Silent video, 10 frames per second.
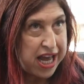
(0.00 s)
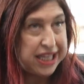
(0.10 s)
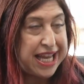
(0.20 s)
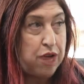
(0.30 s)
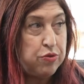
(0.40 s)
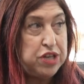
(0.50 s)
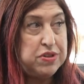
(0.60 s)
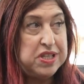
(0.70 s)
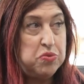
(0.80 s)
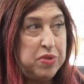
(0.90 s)
allowing
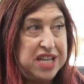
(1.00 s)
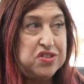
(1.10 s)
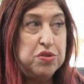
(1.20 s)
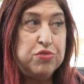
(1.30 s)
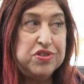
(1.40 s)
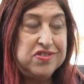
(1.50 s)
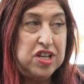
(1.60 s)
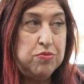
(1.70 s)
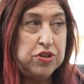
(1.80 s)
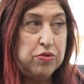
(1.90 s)
you the space to
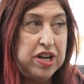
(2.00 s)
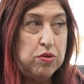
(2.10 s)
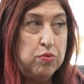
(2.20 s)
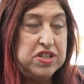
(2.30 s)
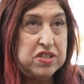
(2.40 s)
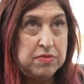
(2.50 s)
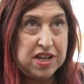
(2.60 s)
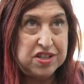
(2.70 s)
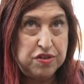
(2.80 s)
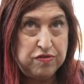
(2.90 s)
proceed with greater wisdom
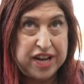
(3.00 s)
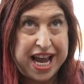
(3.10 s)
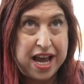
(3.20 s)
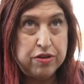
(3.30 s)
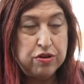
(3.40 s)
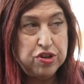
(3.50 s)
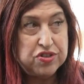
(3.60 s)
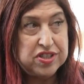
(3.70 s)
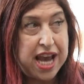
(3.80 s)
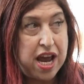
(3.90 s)
because you've gathered
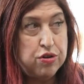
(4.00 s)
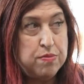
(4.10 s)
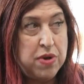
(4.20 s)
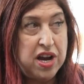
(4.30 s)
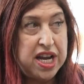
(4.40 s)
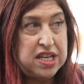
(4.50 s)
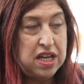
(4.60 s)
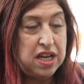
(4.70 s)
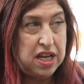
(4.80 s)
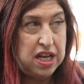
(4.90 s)
your scattered
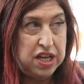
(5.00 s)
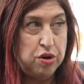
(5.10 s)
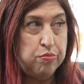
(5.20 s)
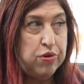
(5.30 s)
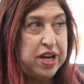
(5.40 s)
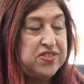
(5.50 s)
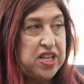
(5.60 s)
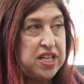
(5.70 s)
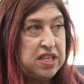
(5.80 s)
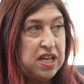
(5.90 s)
mind, you're
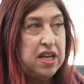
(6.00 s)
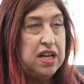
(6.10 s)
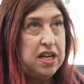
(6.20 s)
present,